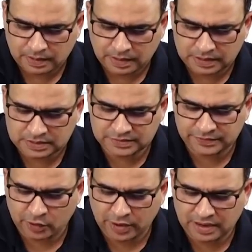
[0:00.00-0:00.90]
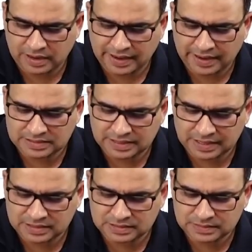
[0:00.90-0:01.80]
and sphenoidal air
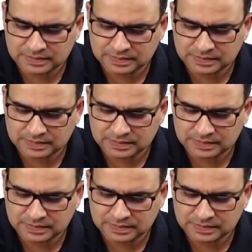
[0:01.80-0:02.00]
sinus.